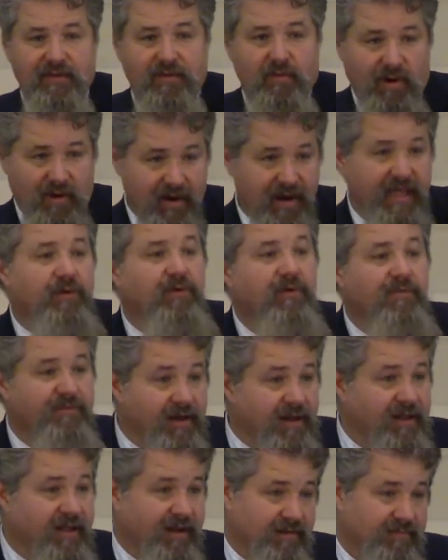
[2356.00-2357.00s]
we're on equal
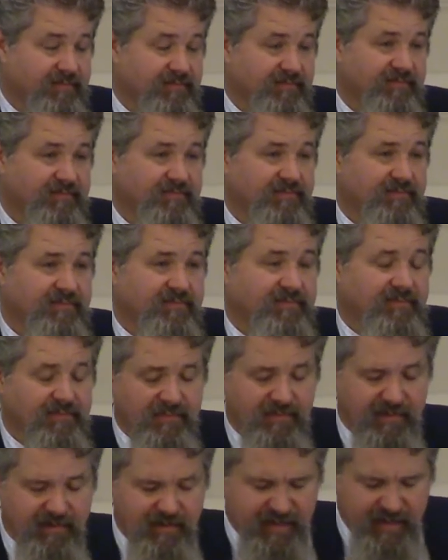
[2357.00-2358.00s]
footing.
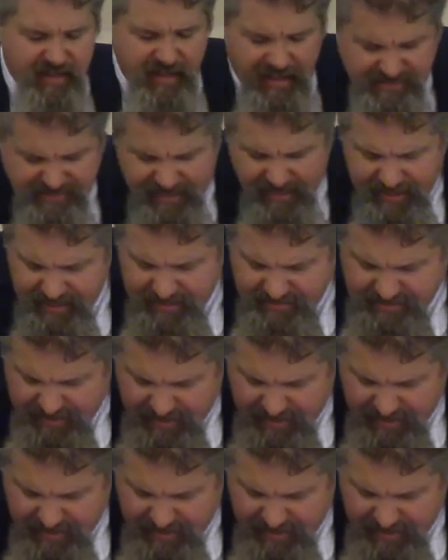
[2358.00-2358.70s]
It, sa- it